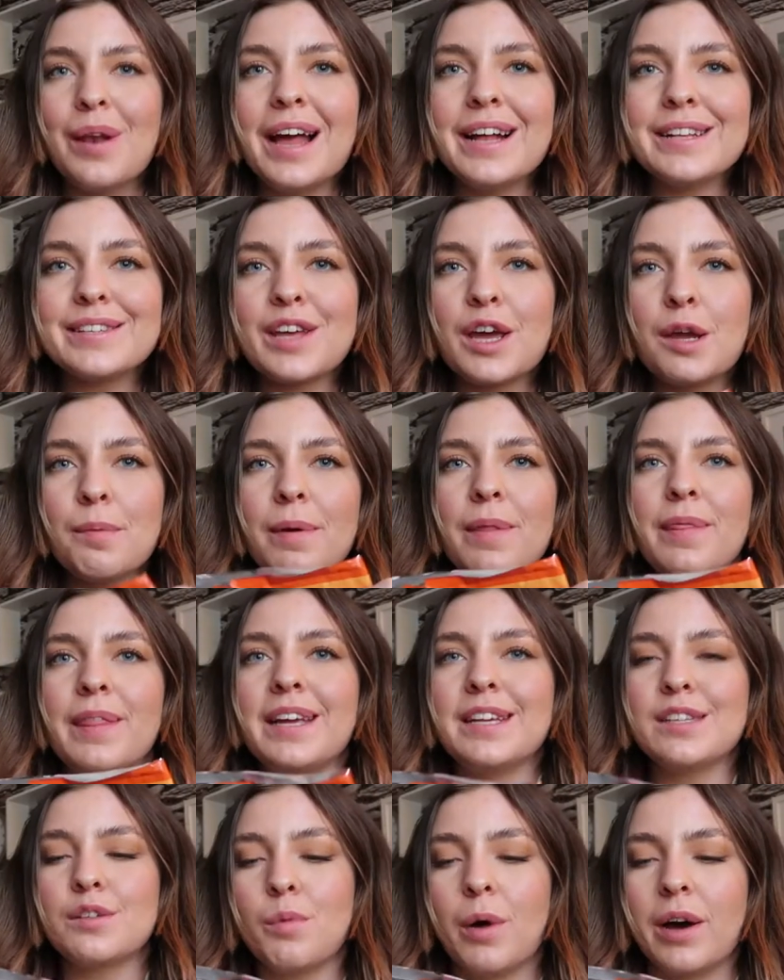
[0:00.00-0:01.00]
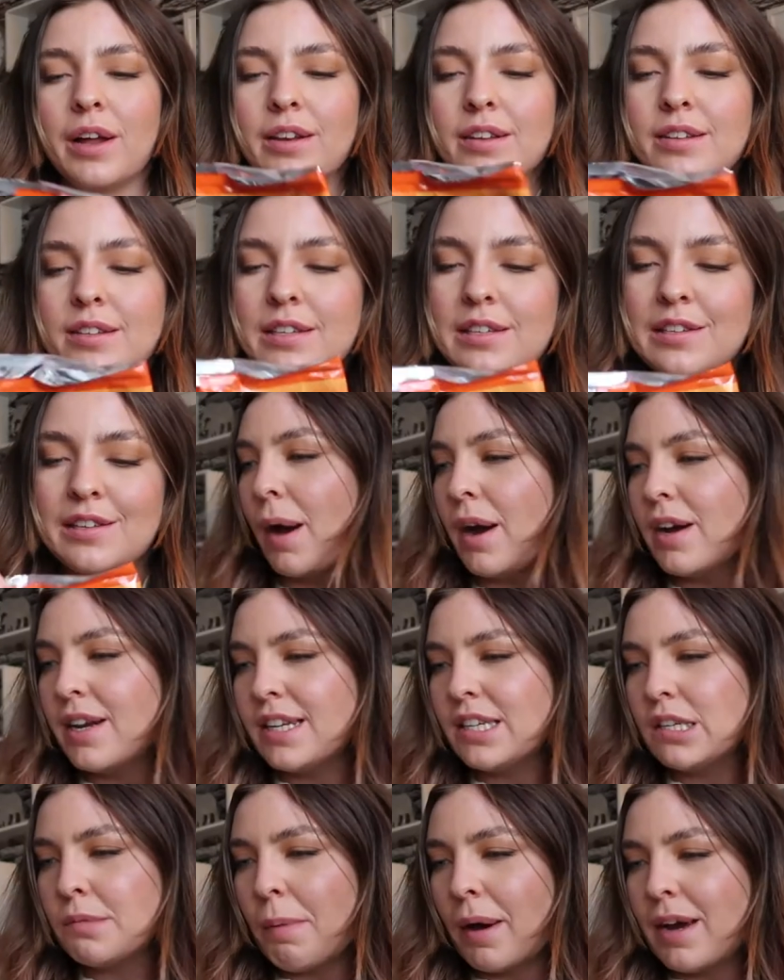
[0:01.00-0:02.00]
let's open these ones. So are
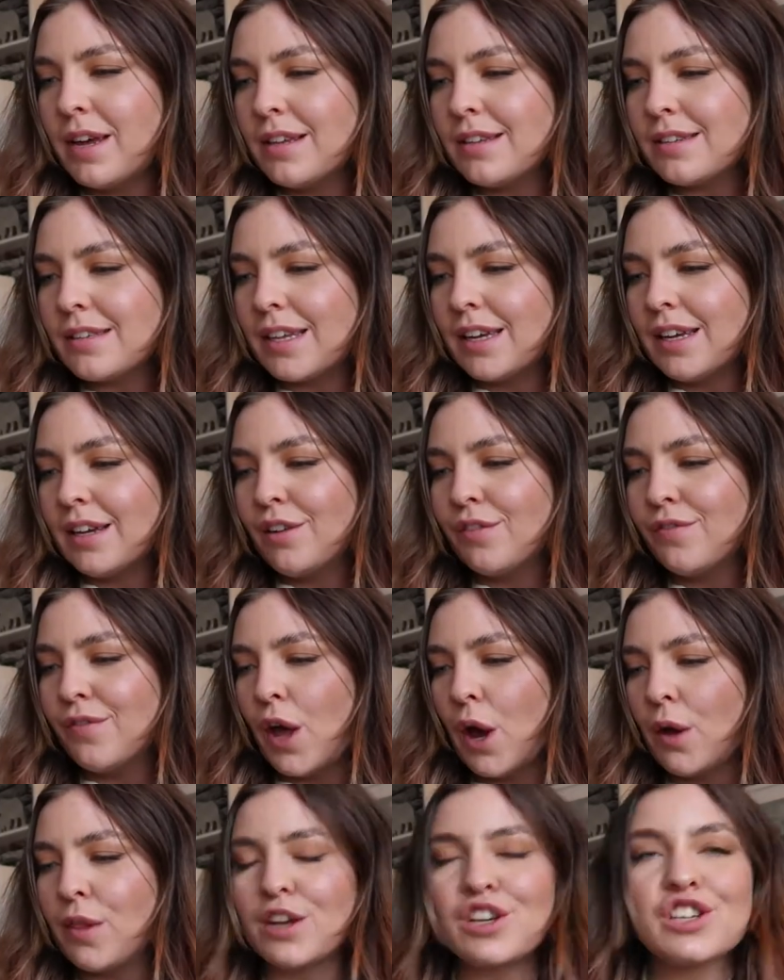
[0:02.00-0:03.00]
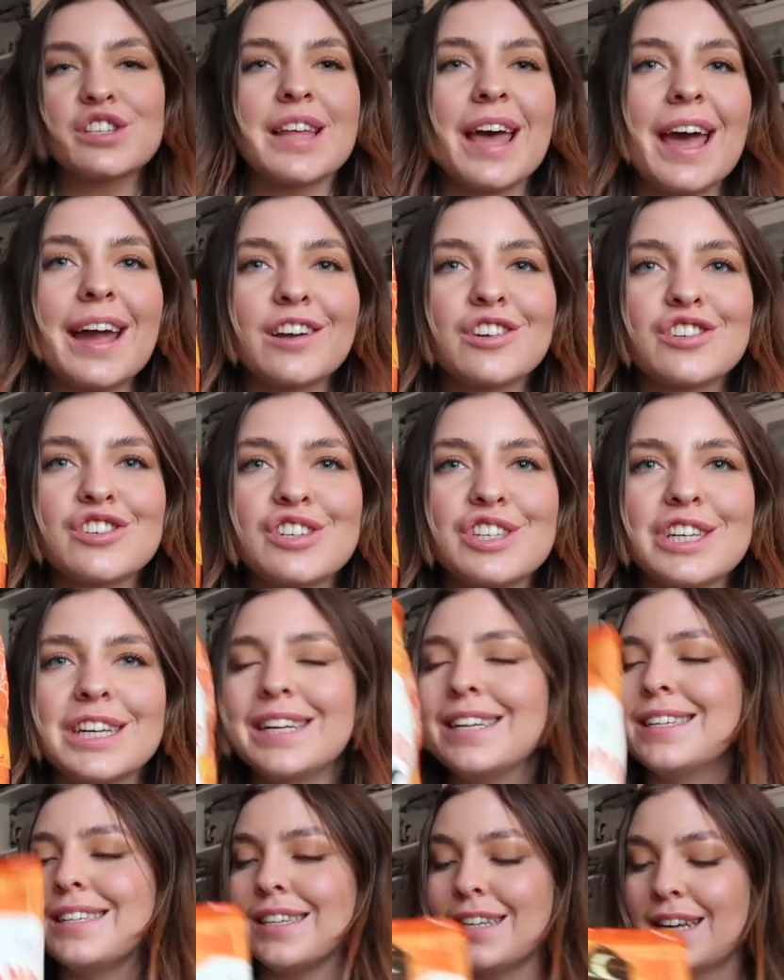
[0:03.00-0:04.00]
they spicy? No, they're just extra
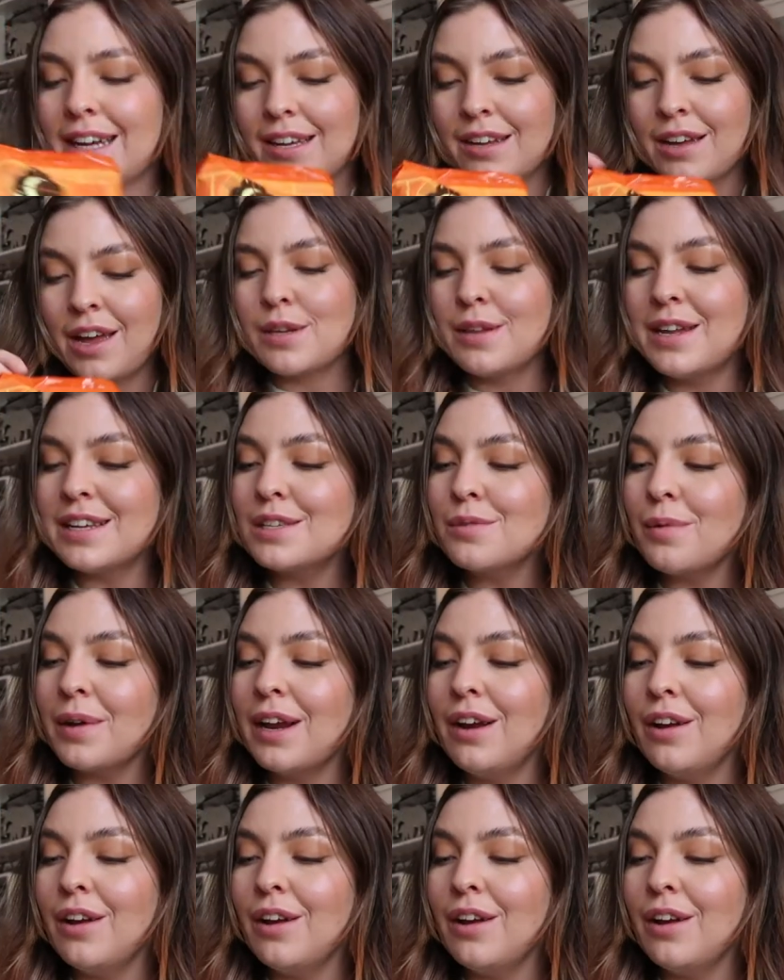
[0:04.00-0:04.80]
cheesy. So this is what